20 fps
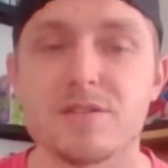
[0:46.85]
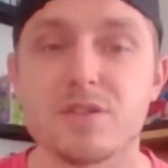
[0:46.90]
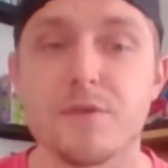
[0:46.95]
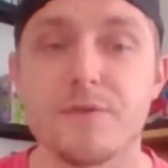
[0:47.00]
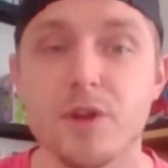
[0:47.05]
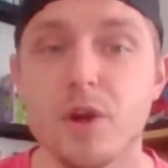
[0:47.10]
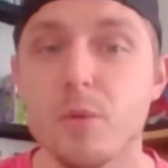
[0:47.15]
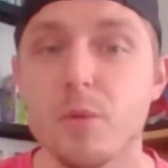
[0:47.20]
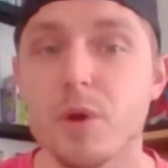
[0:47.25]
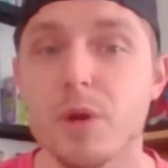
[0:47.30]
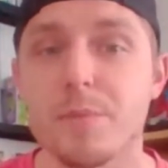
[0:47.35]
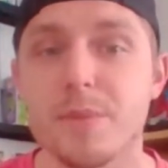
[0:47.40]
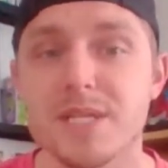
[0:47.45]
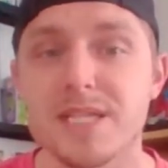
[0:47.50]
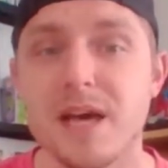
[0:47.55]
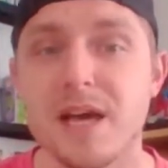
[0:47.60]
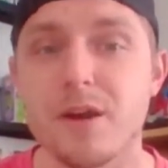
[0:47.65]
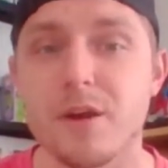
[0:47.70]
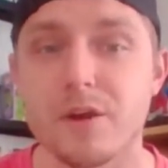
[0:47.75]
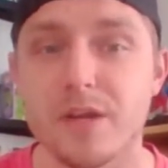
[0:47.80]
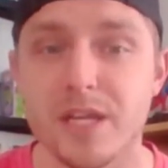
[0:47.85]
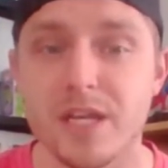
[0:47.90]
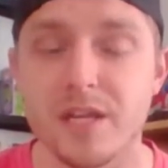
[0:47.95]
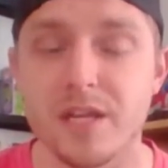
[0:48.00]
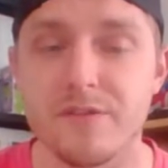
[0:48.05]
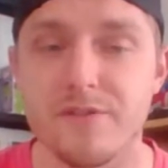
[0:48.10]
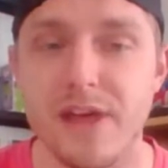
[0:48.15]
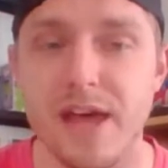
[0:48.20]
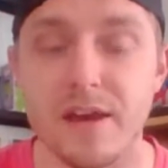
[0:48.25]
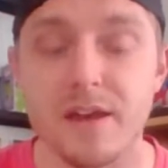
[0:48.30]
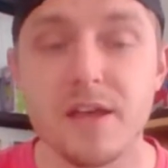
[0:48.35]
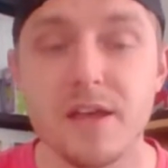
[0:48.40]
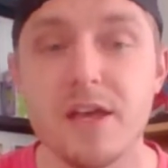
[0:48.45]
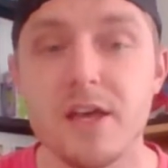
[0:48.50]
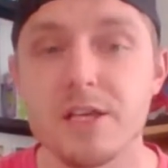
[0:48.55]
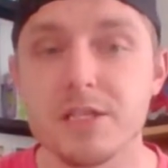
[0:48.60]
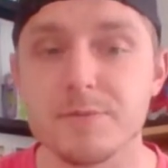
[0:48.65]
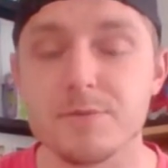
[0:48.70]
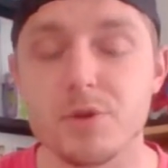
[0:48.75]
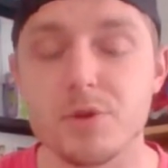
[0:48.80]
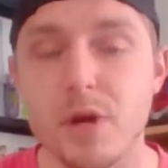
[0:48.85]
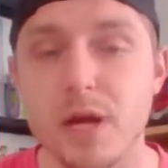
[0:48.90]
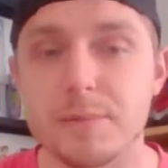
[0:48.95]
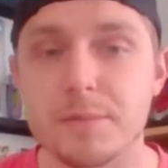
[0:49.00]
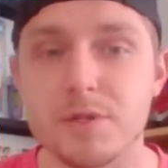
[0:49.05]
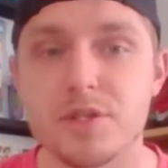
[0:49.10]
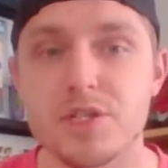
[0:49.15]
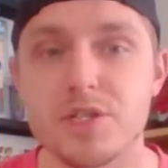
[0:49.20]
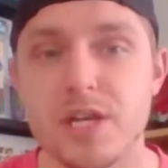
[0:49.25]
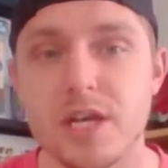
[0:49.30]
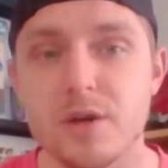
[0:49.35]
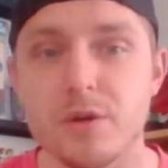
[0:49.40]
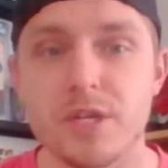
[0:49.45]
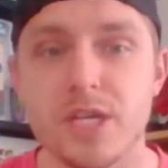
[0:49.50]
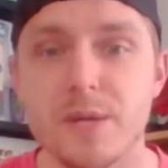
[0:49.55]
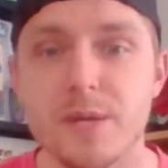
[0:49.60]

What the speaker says: So if you don't want to miss out on any of that, subscribe to the channel.